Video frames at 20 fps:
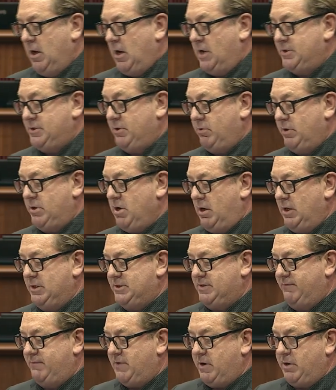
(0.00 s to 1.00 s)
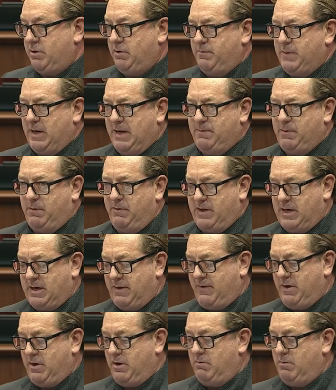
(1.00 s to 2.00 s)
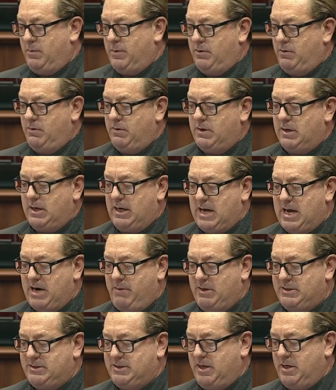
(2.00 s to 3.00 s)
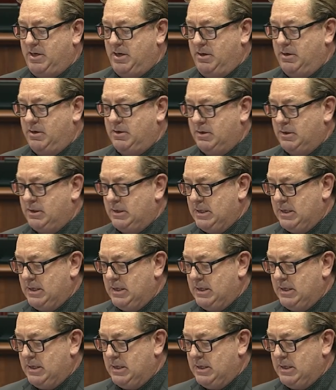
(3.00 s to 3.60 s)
I do acknowledge the very good people that are the Honourable Alana McTiernan